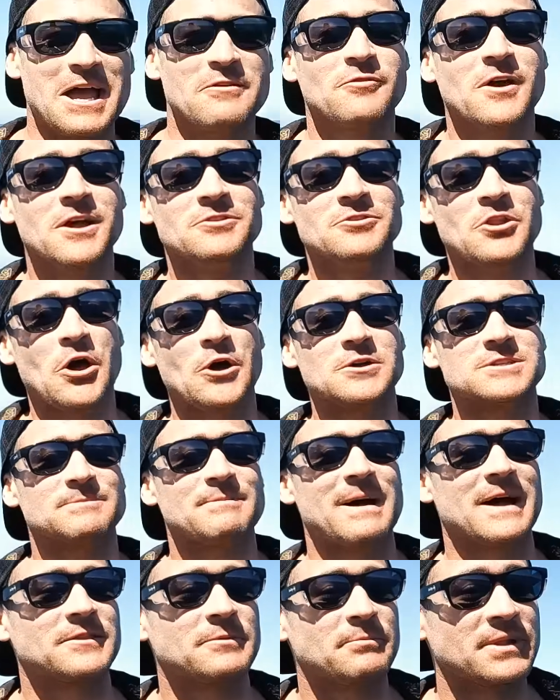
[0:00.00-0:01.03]
Everyone knows
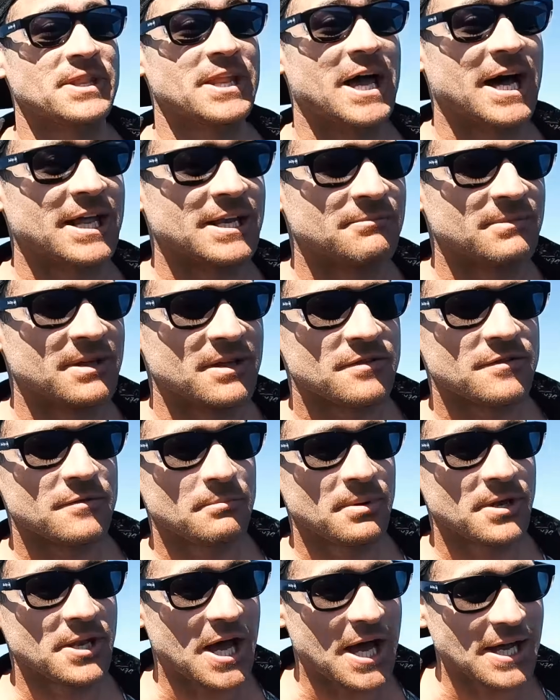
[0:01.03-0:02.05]
about the banana myth.
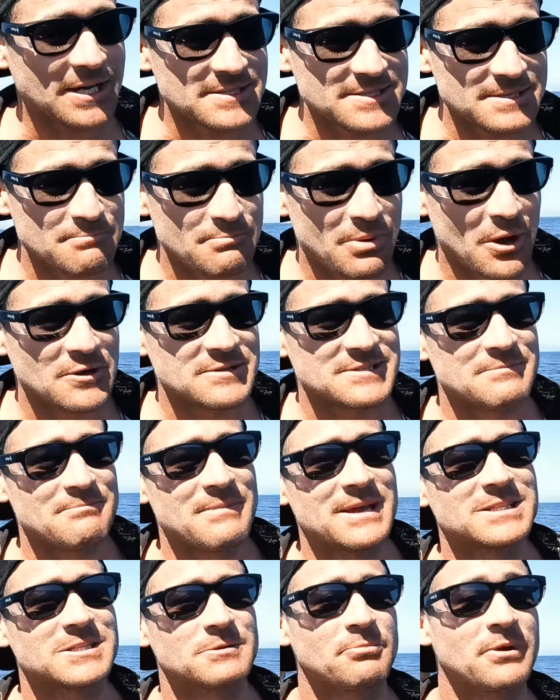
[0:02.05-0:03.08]
Bananas in boats are
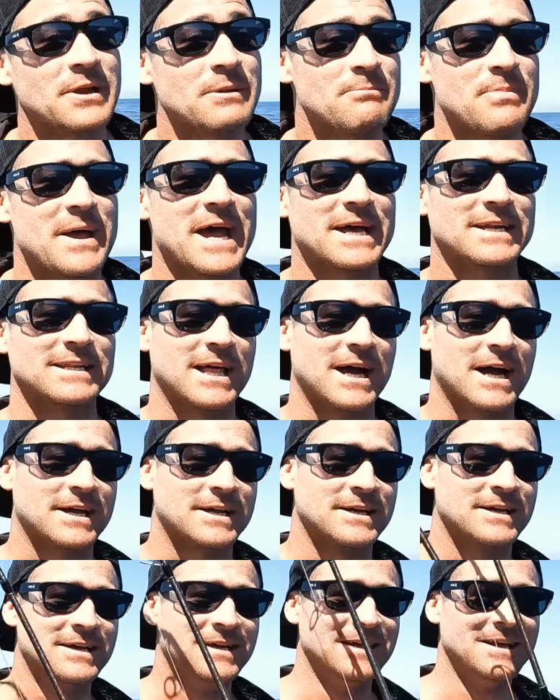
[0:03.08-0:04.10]
meant to bring bad luck.
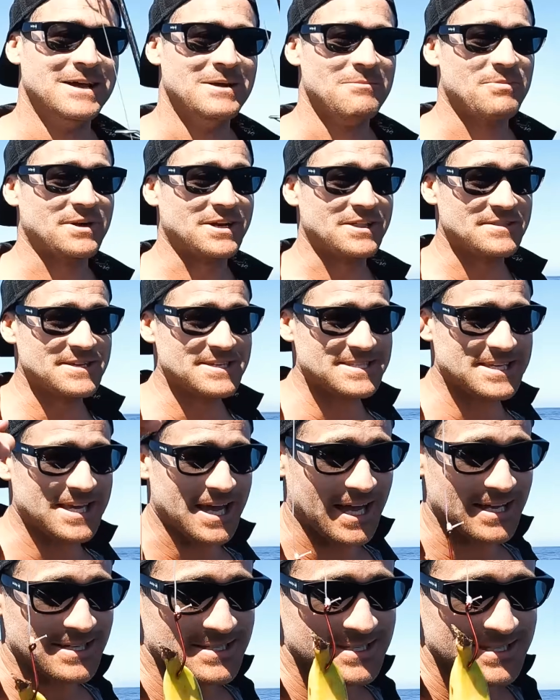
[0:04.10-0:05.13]
But in this
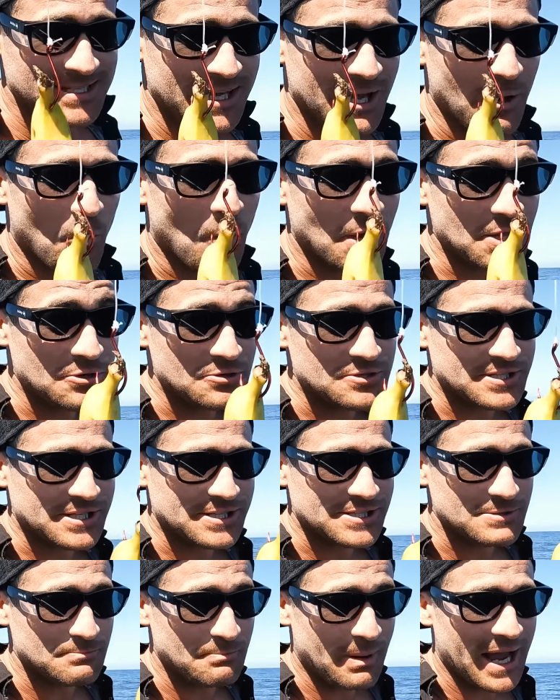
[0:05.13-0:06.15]
case, we're using it
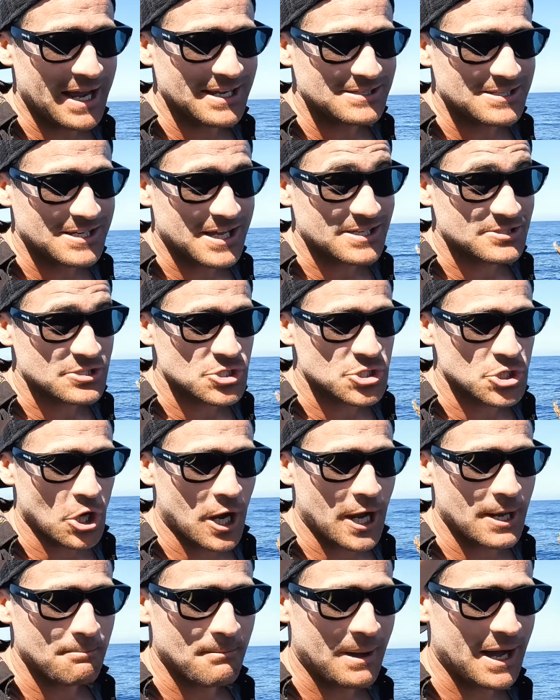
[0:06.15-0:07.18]
as bait to catch a
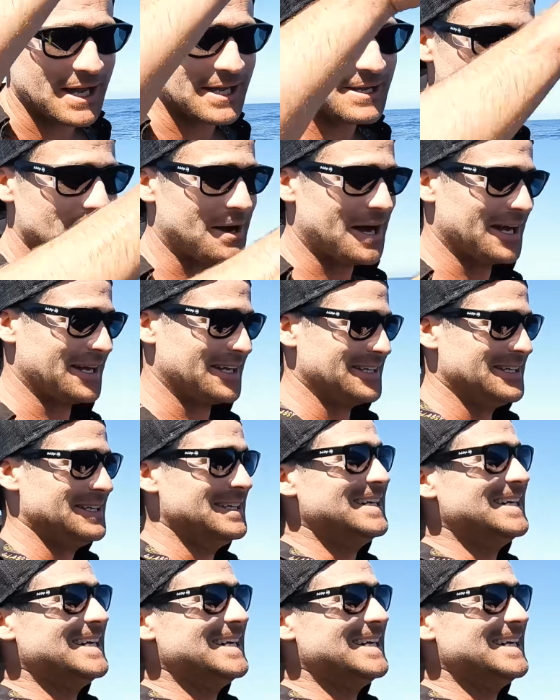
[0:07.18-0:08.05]
giant mahi mahi.